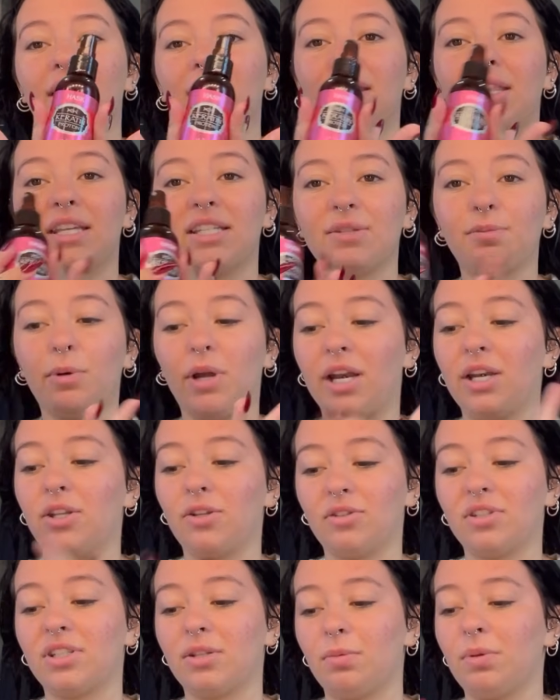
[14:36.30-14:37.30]
this brand
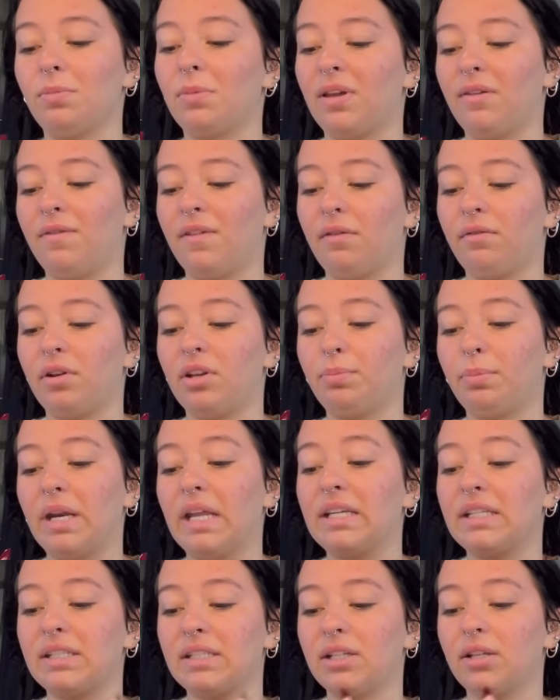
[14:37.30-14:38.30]
used to be my favorite, but
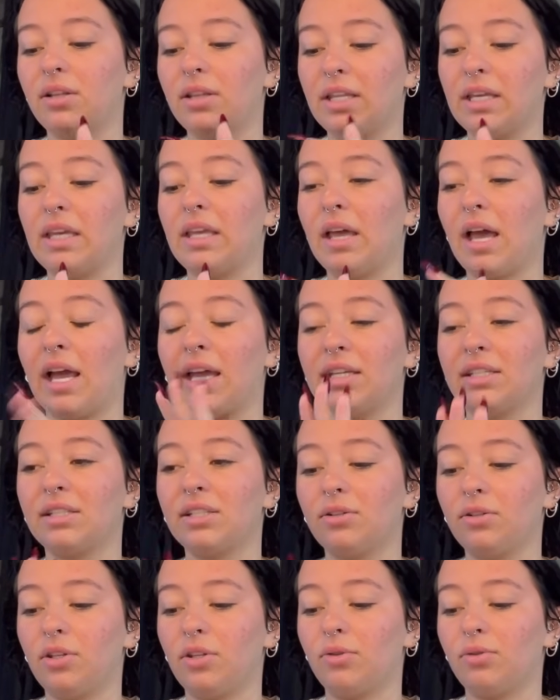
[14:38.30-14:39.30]
I still
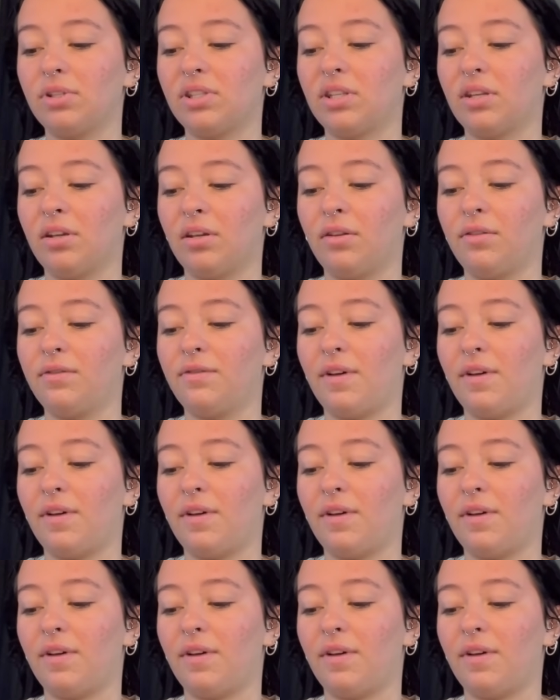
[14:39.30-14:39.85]
use the